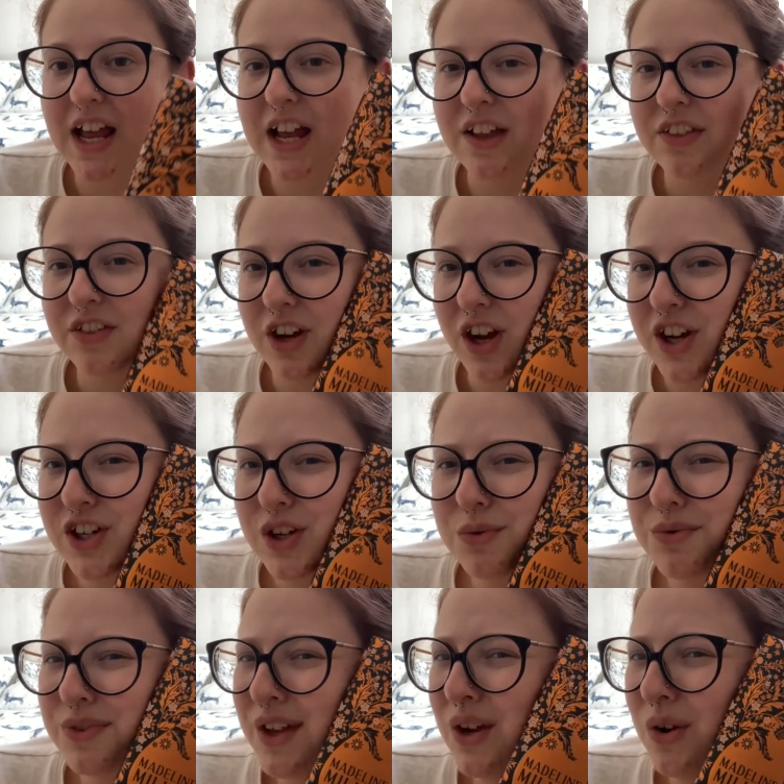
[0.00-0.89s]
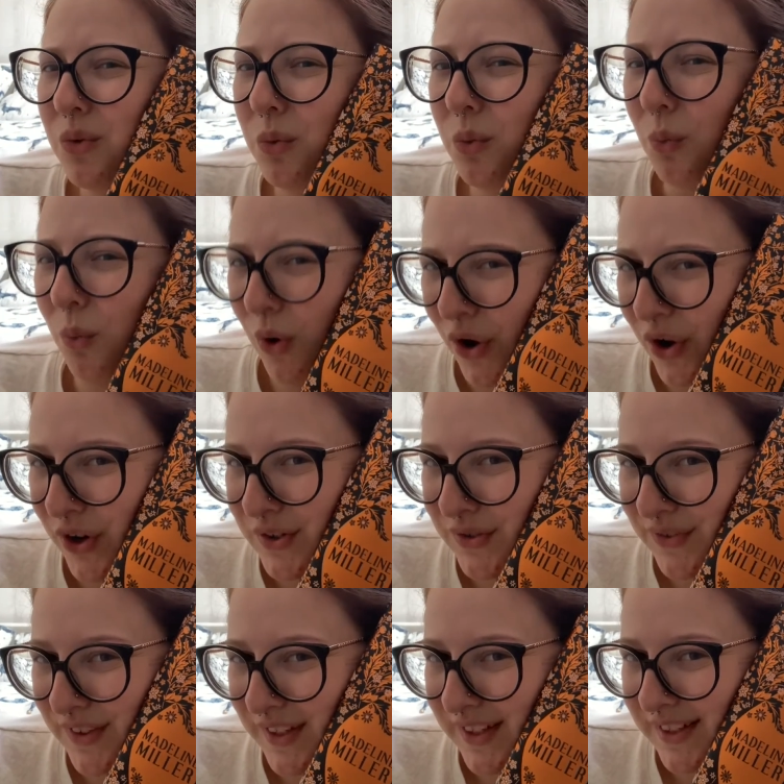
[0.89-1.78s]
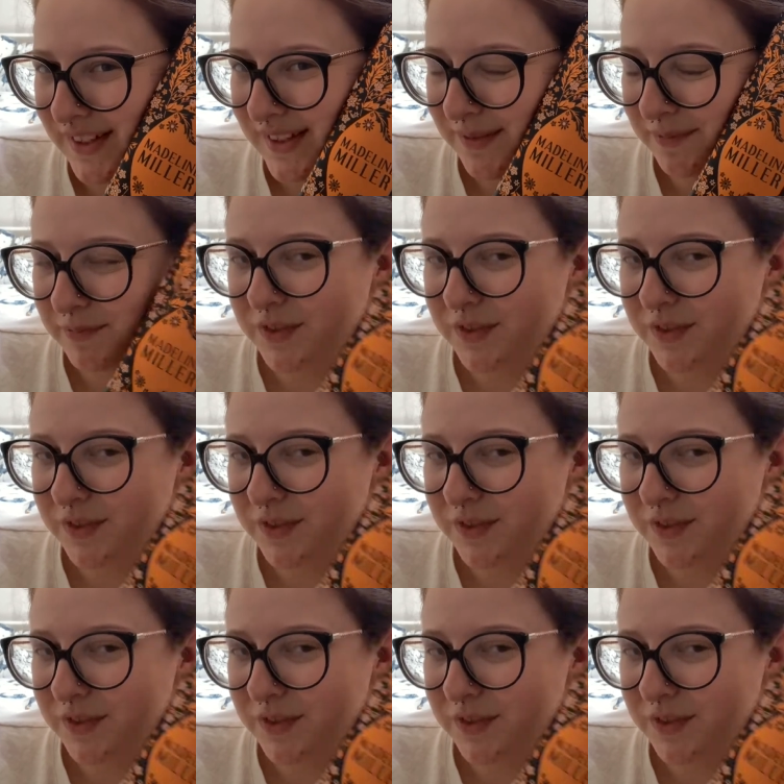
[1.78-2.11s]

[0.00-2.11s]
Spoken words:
that I don't think worked for this.